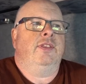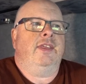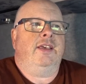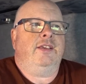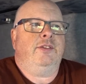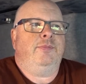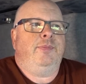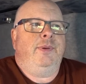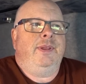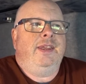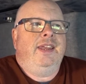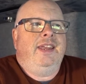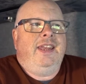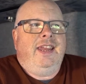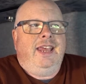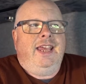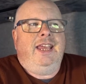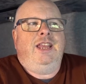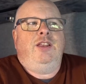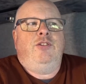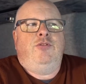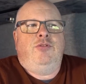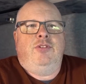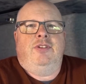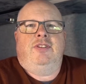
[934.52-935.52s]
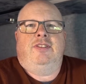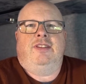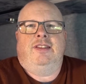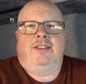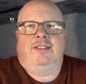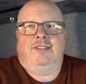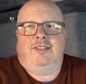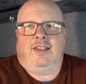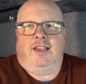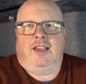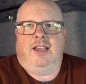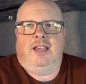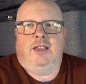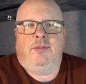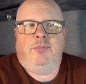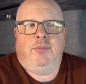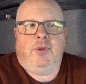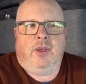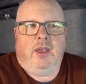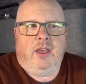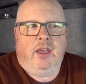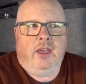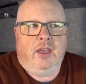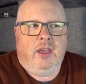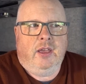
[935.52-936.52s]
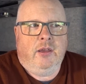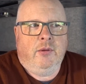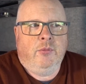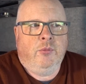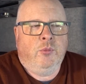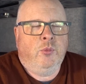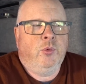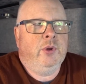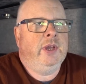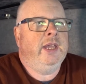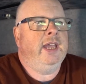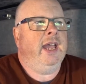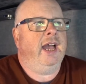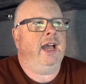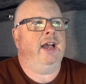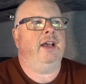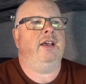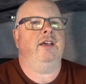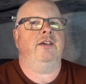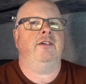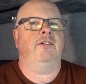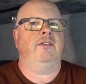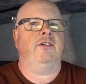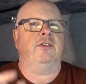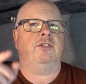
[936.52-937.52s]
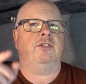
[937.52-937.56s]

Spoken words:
that's been an interesting time. We are